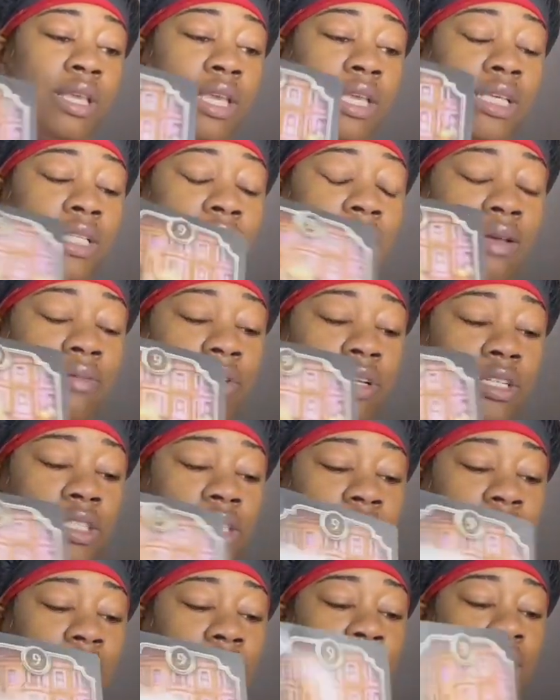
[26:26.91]
He's having to
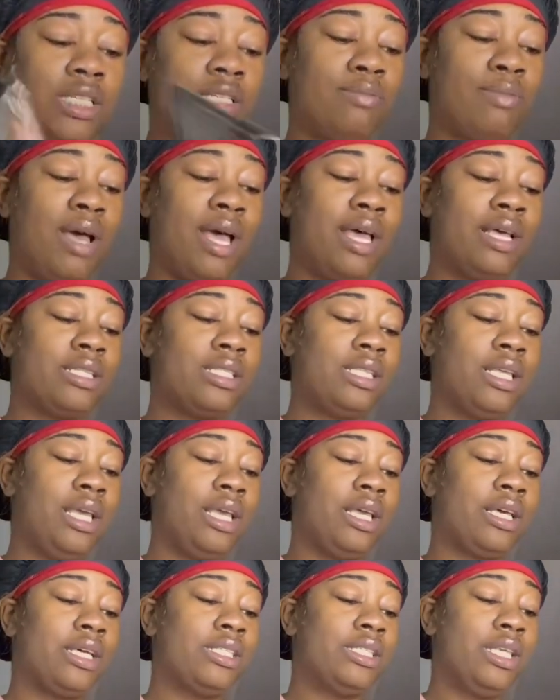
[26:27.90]
change his
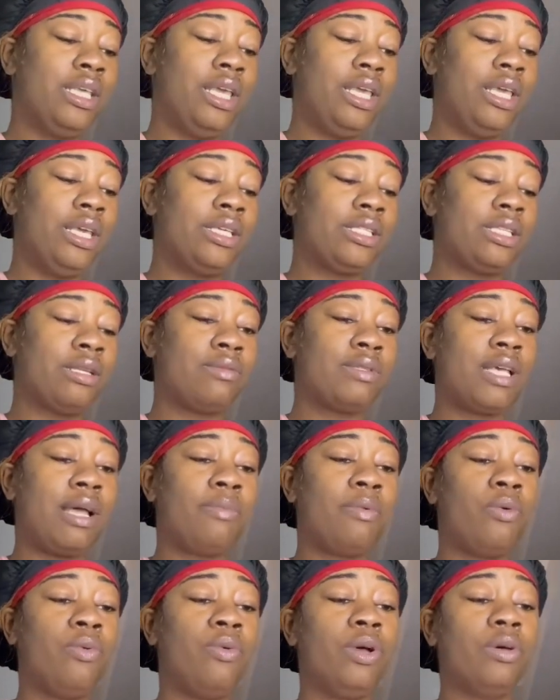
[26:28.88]
mindset because he is some
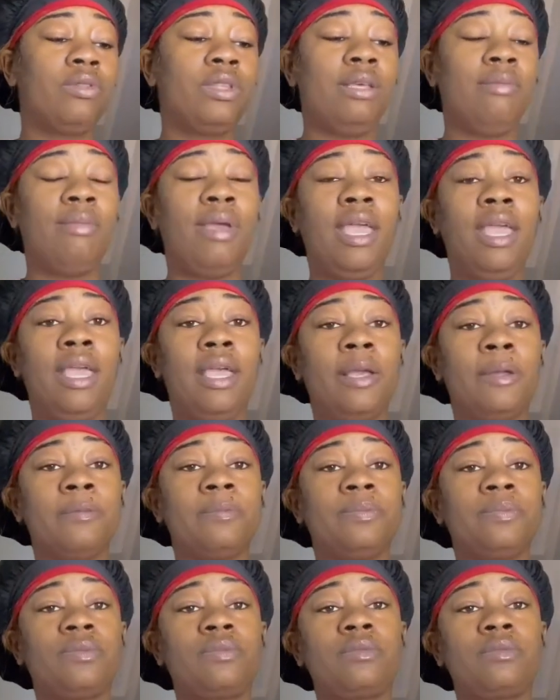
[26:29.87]
type of wealthy man.